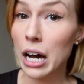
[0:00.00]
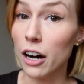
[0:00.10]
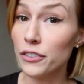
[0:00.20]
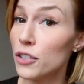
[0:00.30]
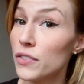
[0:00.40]

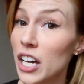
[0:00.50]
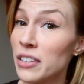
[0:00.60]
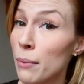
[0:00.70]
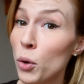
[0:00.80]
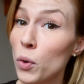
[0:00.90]
after you've
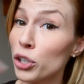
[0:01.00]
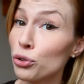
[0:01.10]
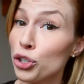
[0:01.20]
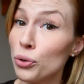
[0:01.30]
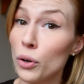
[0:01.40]
done number one
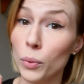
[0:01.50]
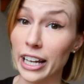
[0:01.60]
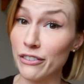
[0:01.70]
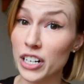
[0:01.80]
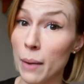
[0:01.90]
or two or
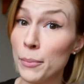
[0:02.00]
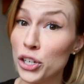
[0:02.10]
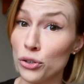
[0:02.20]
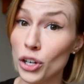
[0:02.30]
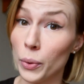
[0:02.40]
whatever number
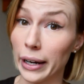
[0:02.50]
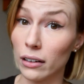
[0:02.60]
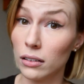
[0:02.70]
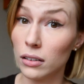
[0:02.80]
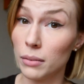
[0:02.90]
you're doing,
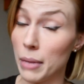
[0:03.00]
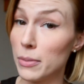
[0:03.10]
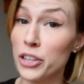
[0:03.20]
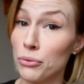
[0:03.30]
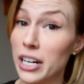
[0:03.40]

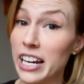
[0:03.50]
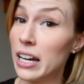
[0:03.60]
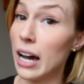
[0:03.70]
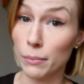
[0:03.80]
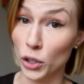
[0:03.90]
maybe
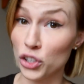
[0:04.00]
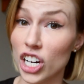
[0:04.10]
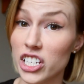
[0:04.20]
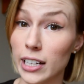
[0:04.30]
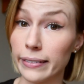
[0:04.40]
three, not
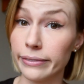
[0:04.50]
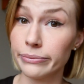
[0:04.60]
judging,